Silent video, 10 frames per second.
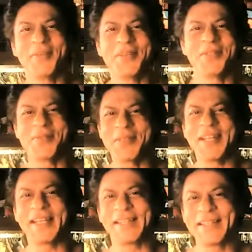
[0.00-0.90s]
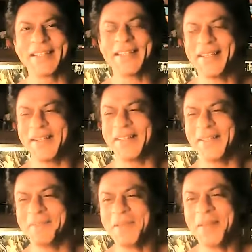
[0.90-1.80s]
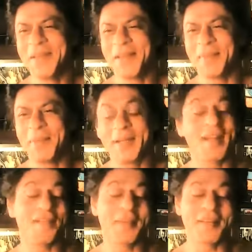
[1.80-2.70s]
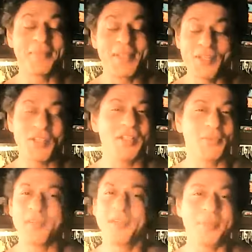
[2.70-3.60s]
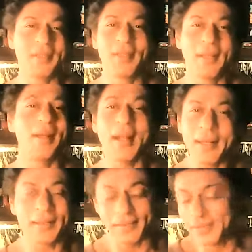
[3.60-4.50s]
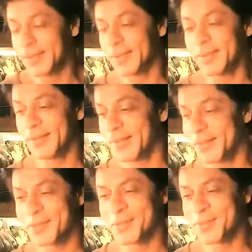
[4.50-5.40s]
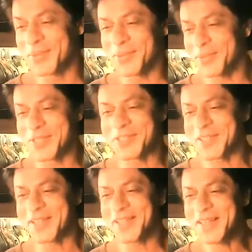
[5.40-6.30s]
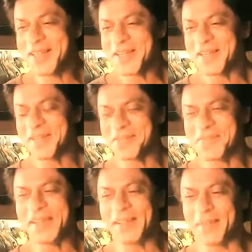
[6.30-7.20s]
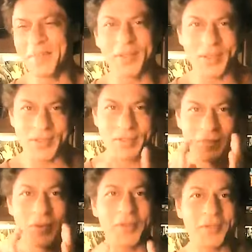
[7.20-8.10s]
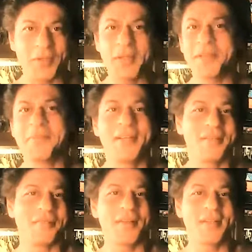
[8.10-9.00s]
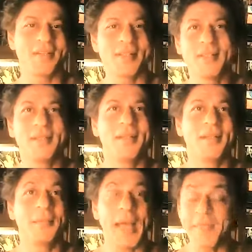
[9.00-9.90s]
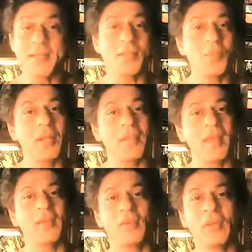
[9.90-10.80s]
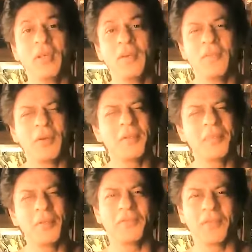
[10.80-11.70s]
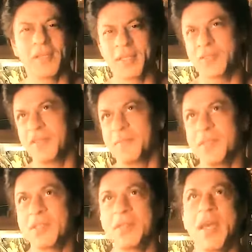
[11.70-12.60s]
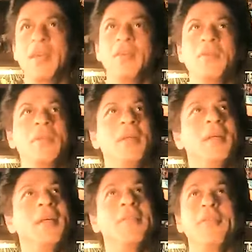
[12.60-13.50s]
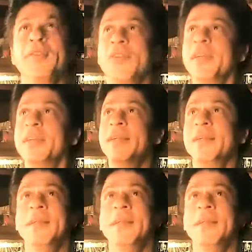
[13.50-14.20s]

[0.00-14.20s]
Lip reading: to issues like this, but that have become easy to deal with and lighter to feel them because of all you 20 million friends. And there's so many thank yous for all the beautiful things you give me. So thank you for the sun,